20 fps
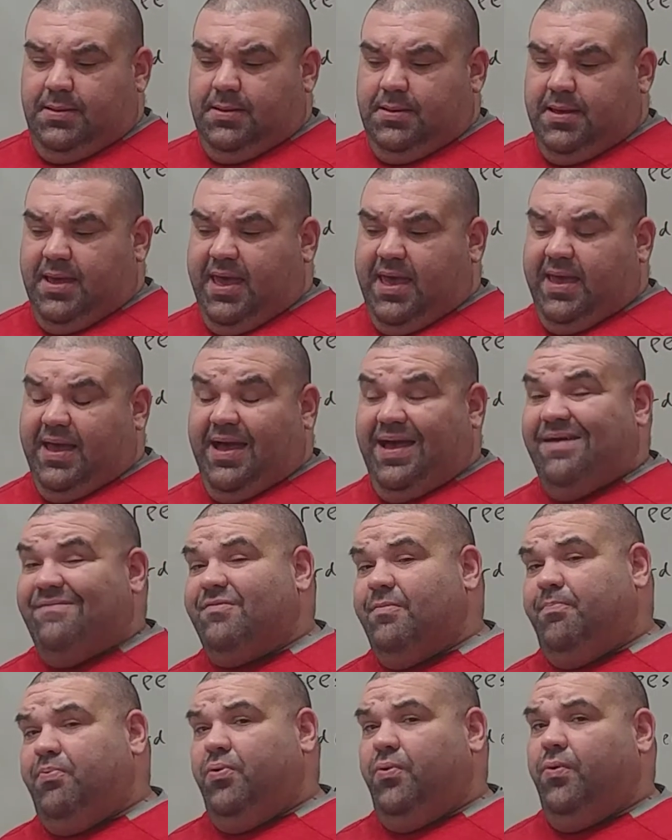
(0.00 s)
hey, I have a
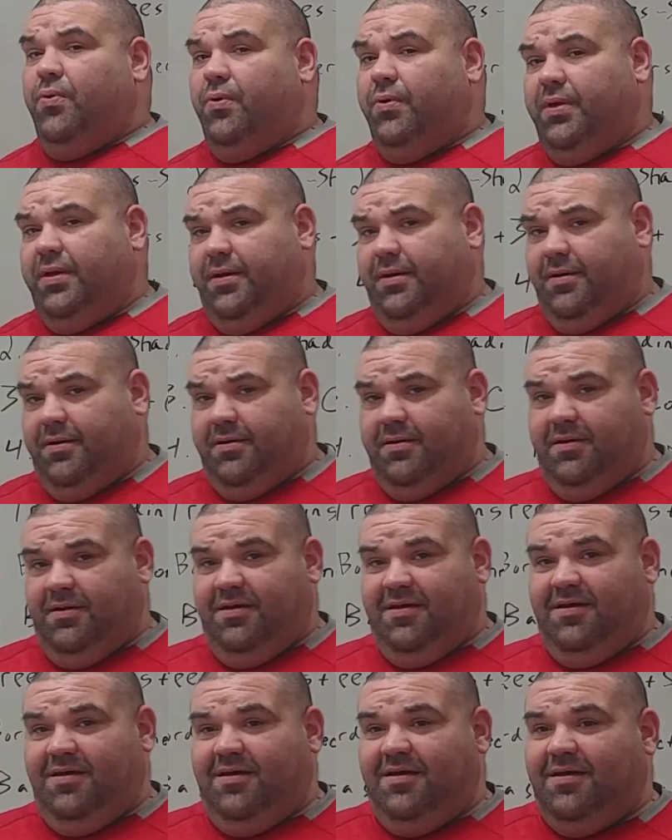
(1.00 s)
pool here.
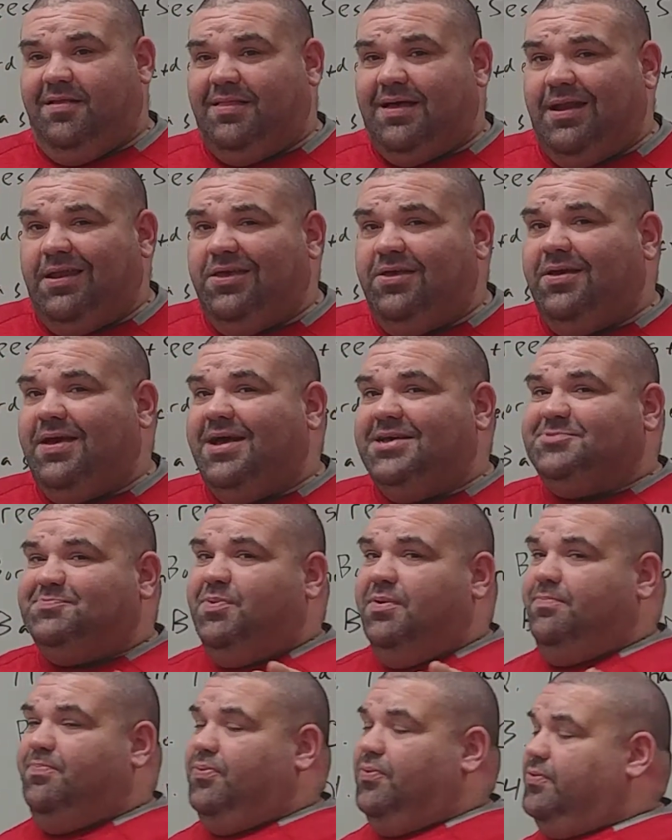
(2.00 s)
A lot of you guys
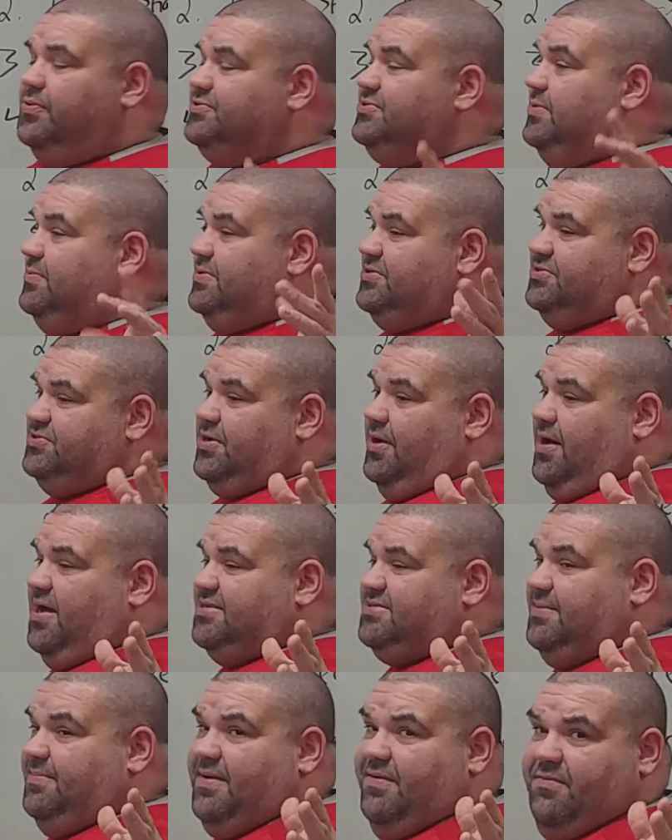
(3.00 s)
put pools in, which is
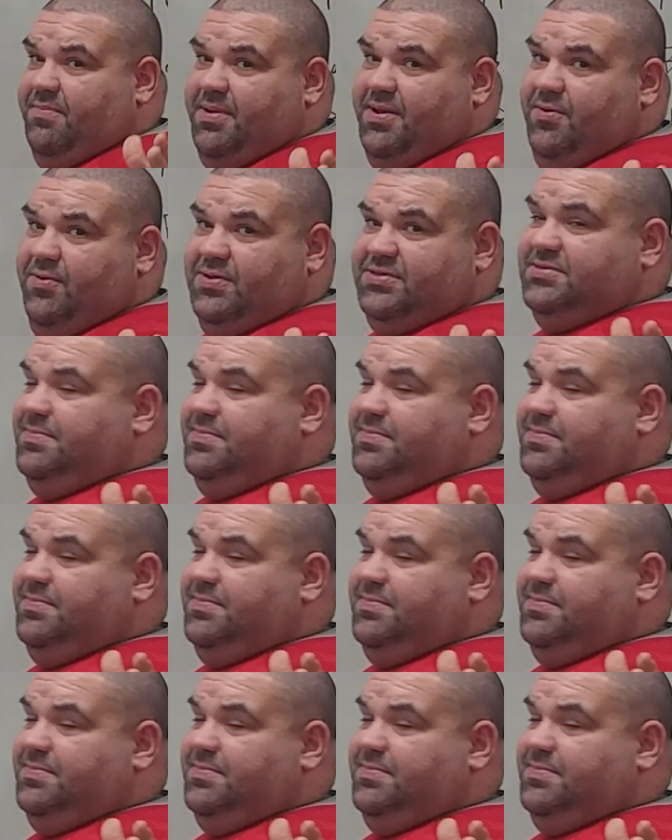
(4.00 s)
awesome. Everybody wants a